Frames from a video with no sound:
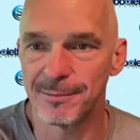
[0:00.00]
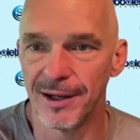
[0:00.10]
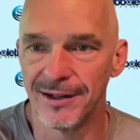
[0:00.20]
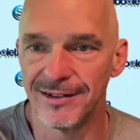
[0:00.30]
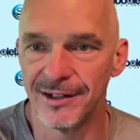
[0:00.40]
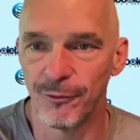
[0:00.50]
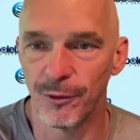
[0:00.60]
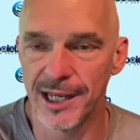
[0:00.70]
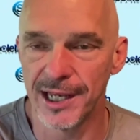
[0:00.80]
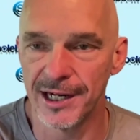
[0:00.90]
but if
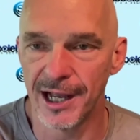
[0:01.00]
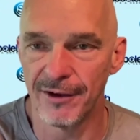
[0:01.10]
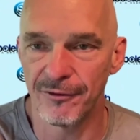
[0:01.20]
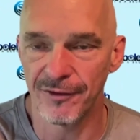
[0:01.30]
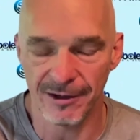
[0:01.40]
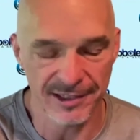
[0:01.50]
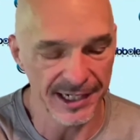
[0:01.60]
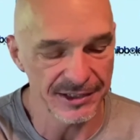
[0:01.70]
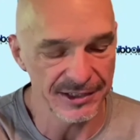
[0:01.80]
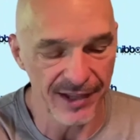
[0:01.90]
we get enough of our
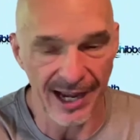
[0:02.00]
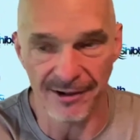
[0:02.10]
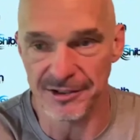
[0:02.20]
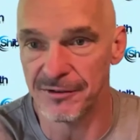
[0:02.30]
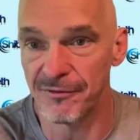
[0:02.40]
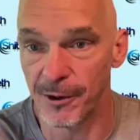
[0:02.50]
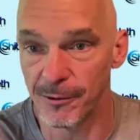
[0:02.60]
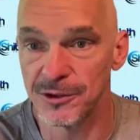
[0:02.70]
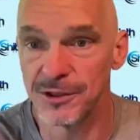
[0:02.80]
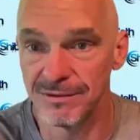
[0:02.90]
tens of thousands of
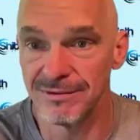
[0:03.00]
folks